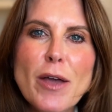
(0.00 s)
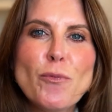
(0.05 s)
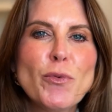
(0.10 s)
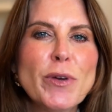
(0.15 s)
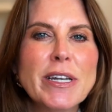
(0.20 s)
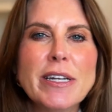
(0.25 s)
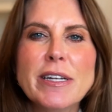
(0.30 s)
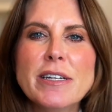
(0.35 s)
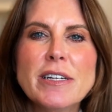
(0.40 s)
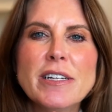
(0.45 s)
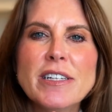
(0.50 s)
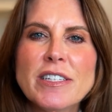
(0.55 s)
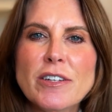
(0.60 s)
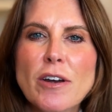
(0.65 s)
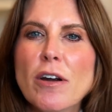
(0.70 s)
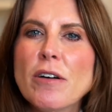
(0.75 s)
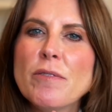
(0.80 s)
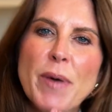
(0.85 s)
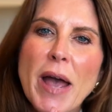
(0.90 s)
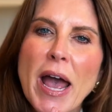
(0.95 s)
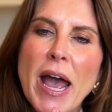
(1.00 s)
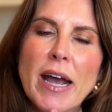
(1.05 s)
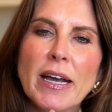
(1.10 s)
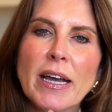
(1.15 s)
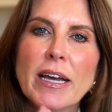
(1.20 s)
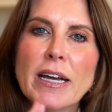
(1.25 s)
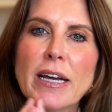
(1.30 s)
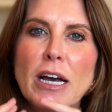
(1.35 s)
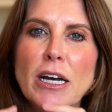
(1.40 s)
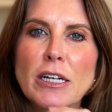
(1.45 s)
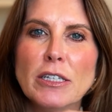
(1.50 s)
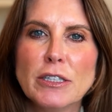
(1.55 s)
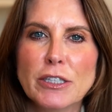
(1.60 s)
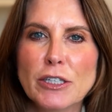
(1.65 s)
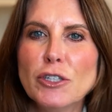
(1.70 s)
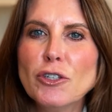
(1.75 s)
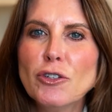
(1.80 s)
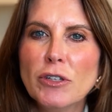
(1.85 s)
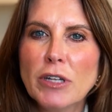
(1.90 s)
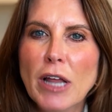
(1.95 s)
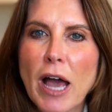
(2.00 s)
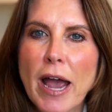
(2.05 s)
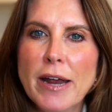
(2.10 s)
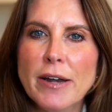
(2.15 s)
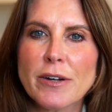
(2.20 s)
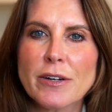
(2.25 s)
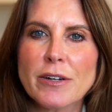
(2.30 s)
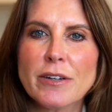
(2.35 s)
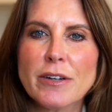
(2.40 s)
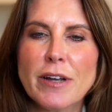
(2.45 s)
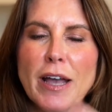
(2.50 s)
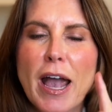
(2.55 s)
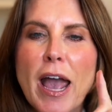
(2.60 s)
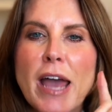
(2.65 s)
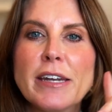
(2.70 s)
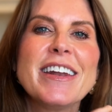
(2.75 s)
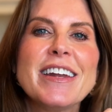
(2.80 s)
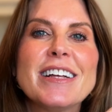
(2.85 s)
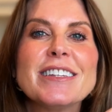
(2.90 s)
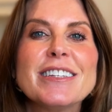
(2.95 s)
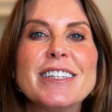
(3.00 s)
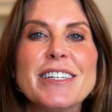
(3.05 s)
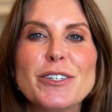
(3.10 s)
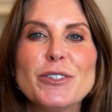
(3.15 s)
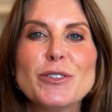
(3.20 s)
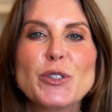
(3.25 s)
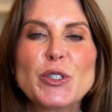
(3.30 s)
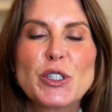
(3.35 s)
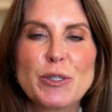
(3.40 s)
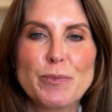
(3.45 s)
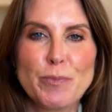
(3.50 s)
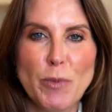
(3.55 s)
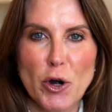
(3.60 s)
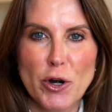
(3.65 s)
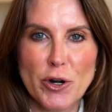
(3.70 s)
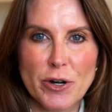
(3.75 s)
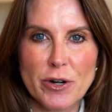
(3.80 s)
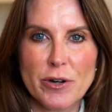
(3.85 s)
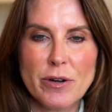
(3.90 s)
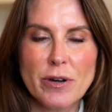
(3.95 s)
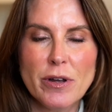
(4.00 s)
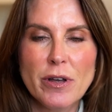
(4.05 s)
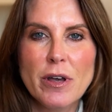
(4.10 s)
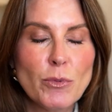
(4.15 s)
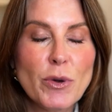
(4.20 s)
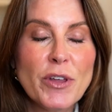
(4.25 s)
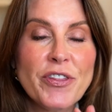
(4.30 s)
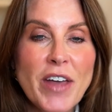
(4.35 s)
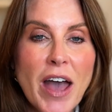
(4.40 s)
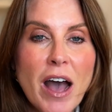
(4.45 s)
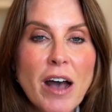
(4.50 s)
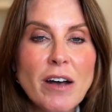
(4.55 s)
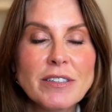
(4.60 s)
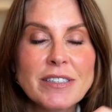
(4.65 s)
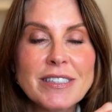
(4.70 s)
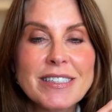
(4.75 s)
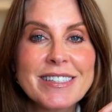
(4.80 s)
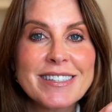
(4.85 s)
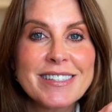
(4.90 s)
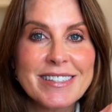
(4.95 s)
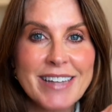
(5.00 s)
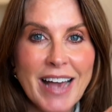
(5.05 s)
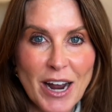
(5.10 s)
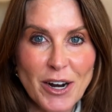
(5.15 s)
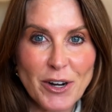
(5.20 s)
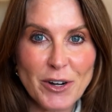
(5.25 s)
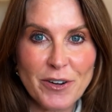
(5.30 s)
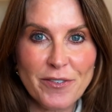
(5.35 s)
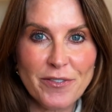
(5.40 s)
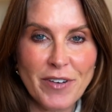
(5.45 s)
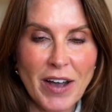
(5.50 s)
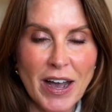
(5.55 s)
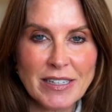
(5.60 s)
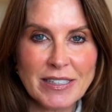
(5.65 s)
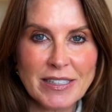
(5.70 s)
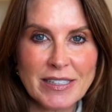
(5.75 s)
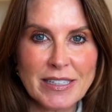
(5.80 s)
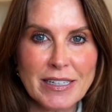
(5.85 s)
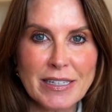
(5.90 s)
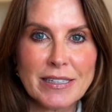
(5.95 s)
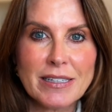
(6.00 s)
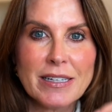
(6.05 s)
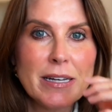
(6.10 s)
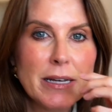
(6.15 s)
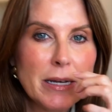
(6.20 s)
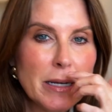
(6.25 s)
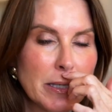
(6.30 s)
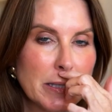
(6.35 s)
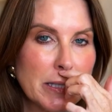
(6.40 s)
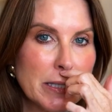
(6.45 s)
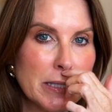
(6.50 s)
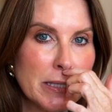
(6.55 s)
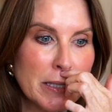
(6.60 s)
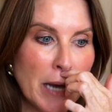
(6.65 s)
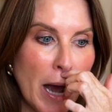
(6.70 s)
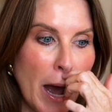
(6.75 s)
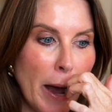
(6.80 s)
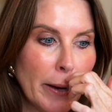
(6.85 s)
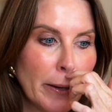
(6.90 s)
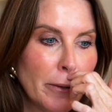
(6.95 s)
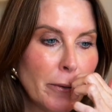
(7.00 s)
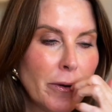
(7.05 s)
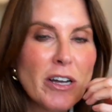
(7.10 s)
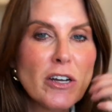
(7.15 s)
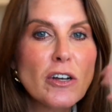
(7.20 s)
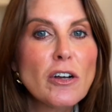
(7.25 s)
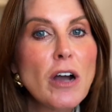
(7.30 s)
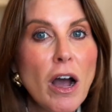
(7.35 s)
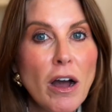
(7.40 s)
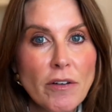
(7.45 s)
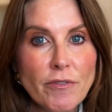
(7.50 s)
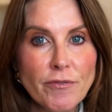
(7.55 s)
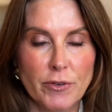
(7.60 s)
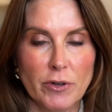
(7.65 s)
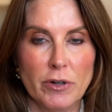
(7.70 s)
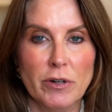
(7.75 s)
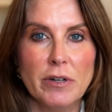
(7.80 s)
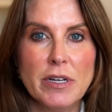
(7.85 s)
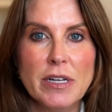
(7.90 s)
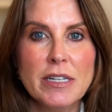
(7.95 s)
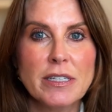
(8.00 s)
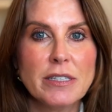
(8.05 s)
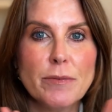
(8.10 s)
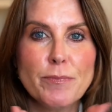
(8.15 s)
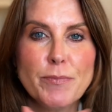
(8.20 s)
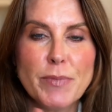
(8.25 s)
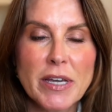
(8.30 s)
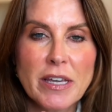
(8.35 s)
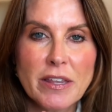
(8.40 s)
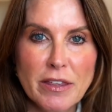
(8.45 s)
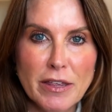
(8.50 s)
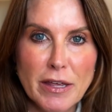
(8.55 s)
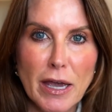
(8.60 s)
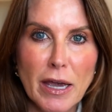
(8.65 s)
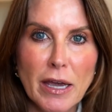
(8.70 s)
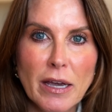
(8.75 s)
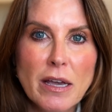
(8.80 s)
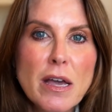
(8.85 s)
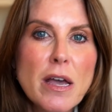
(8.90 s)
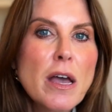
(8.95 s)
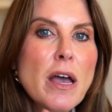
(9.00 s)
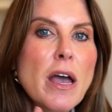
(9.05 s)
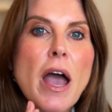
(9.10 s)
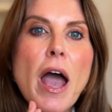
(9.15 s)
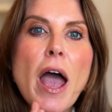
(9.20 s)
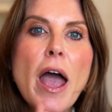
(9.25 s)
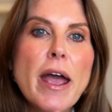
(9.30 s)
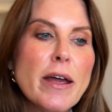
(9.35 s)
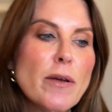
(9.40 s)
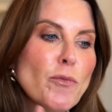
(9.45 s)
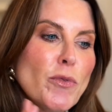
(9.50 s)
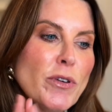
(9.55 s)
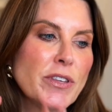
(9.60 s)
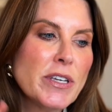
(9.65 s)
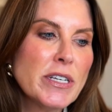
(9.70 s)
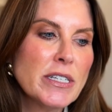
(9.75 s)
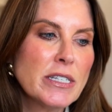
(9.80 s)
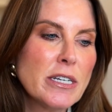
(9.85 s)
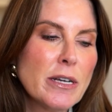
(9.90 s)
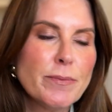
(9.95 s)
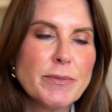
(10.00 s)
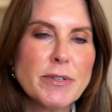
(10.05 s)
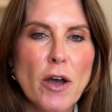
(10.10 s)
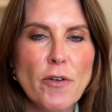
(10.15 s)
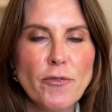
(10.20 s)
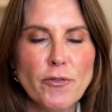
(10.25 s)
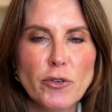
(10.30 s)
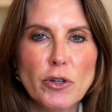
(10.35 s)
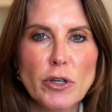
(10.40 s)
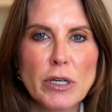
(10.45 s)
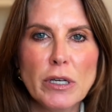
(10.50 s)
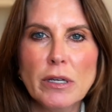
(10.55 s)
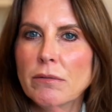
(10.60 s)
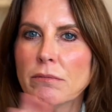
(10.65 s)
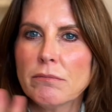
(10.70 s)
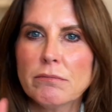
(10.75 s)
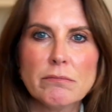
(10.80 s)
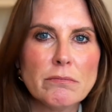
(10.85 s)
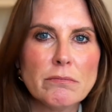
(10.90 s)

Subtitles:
and we need to start packing a little lighter and a little smarter without sacrificing style and comfort is a big thing. And with these tips, hopefully